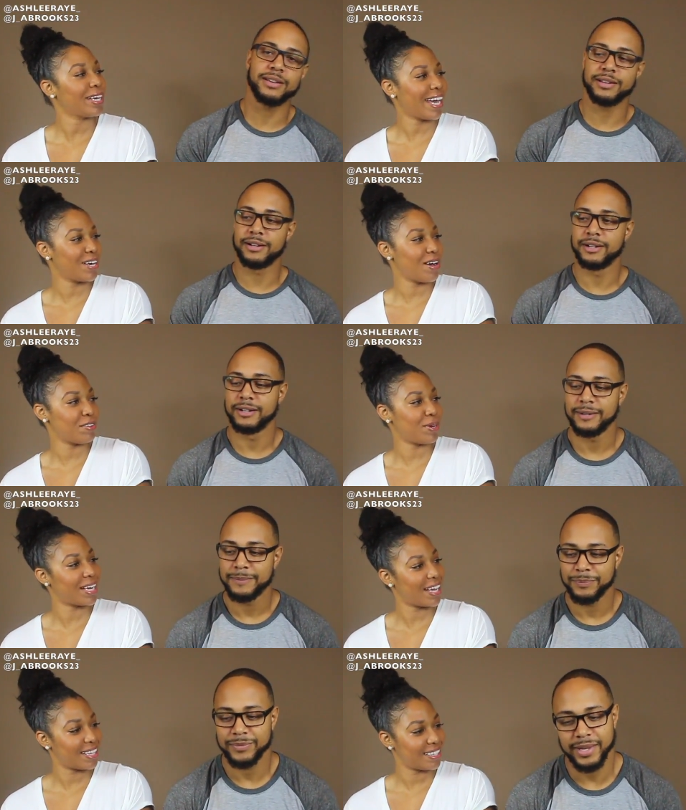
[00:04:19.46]
Speaker 1: oh, we can't go everywhere
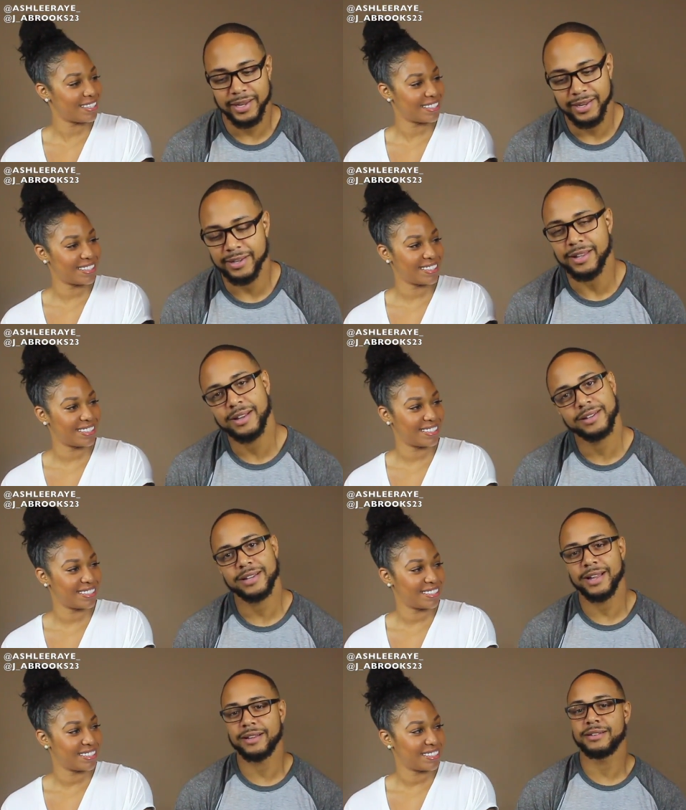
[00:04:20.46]
together?
Speaker 2: Yeah, like,
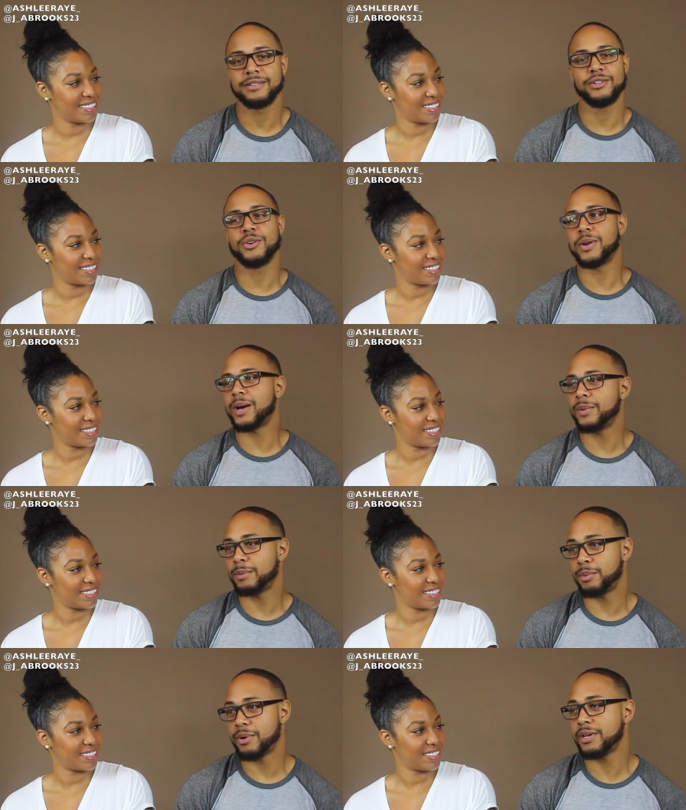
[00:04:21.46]
you going out with the
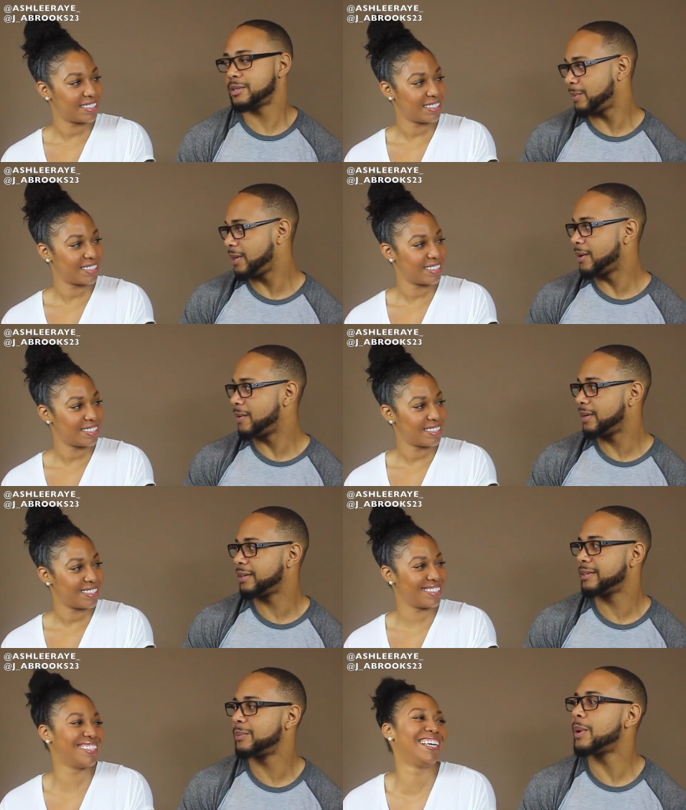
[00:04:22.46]
boys, so we going?
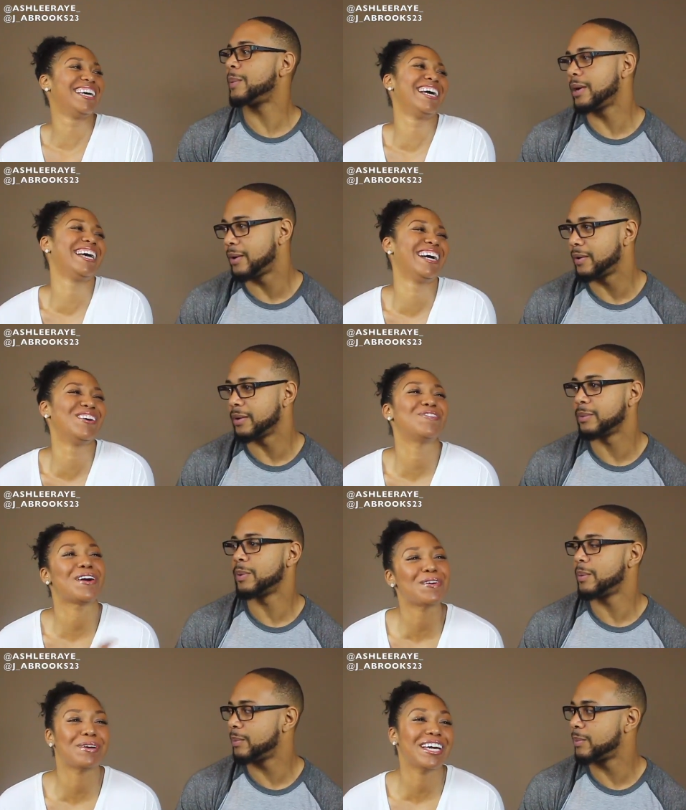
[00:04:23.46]
Where are we
Speaker 1: going?
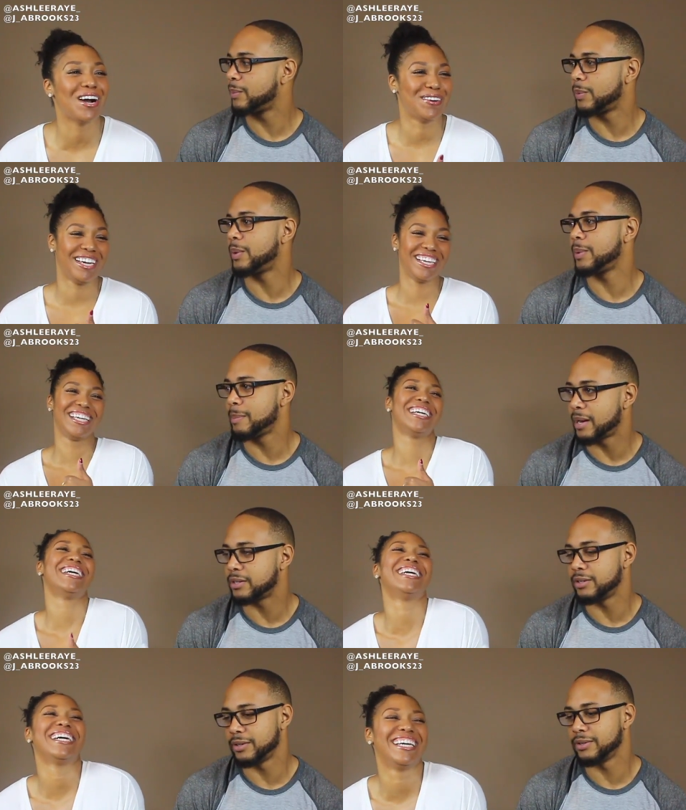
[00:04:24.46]
Where are we going?
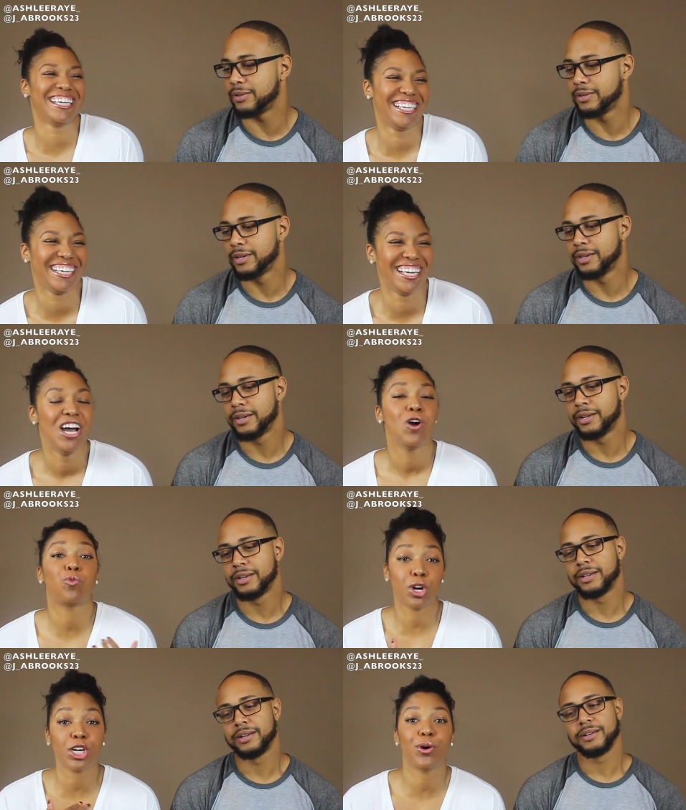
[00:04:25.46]
Speaker 2: What we about to
Speaker 1: do?
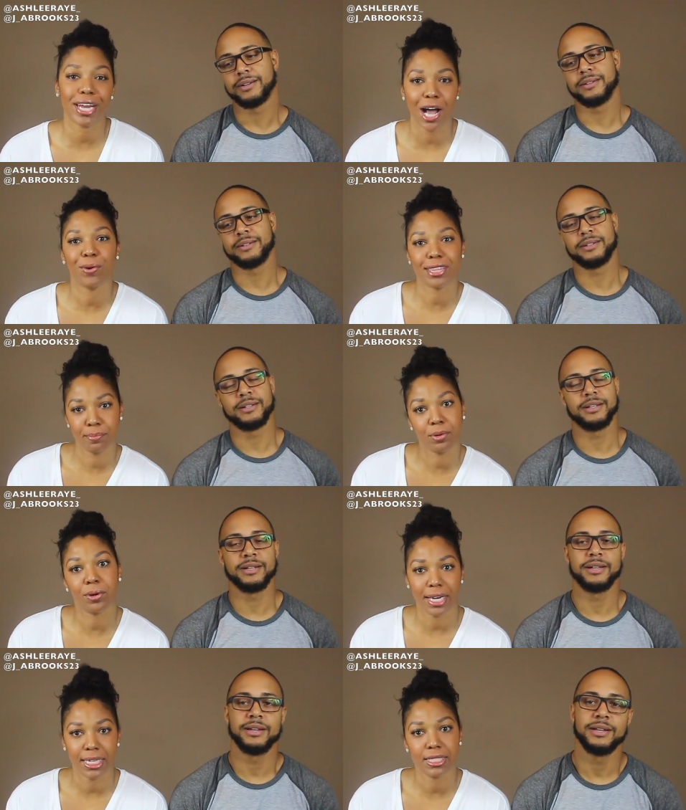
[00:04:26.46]
We're going out with the
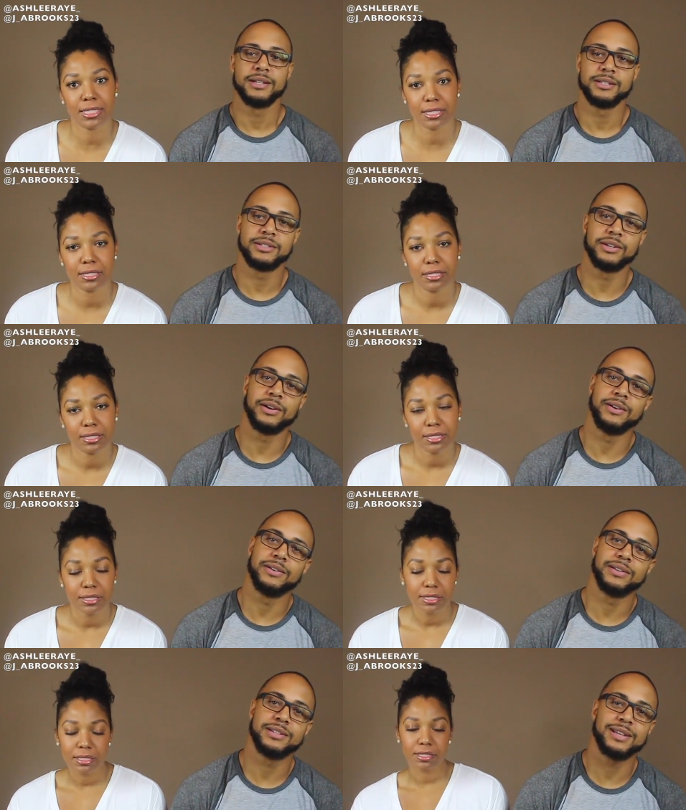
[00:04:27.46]
boys.
Speaker 2: So
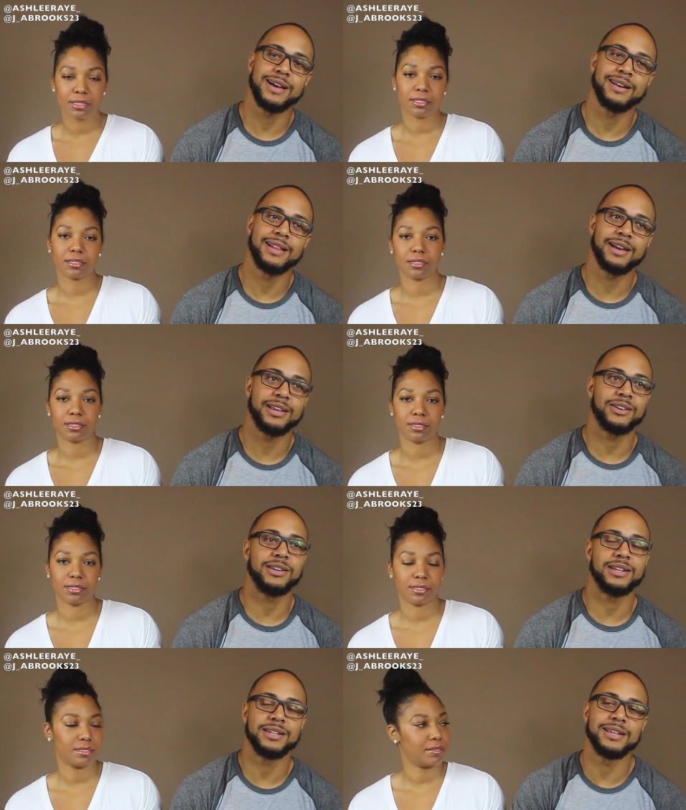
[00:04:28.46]
it's kind of like you
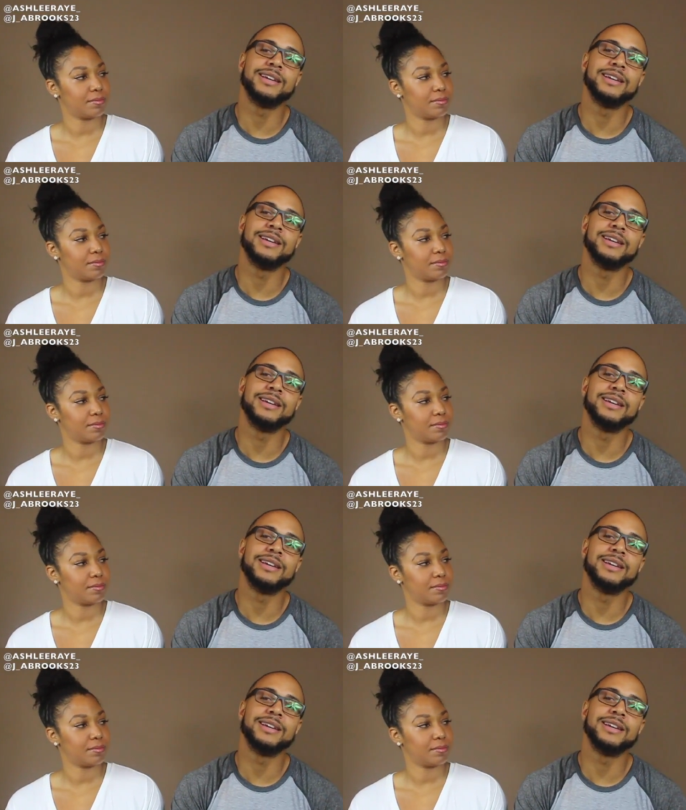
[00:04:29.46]
need to